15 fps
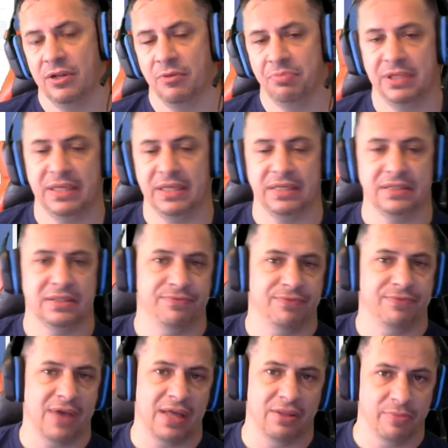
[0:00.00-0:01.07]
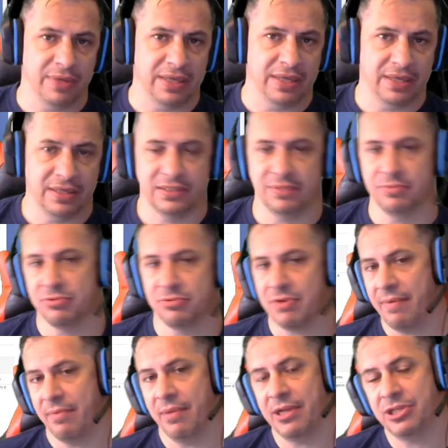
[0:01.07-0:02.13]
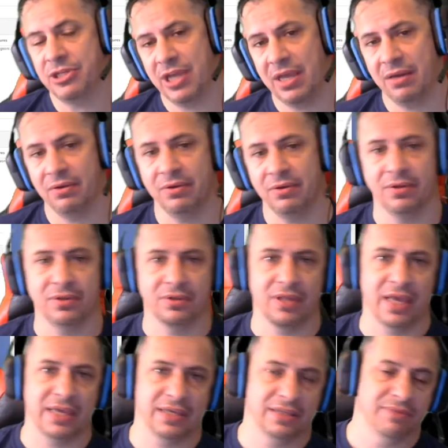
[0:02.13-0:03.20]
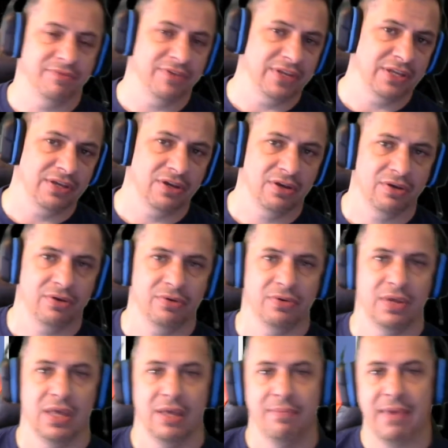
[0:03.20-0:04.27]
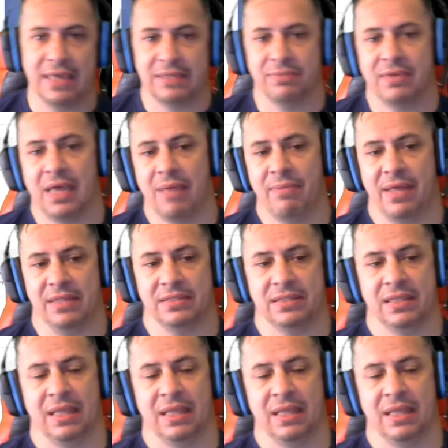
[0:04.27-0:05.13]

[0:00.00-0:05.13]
Please follow me, subscribe to my channel, like the video, make some comments.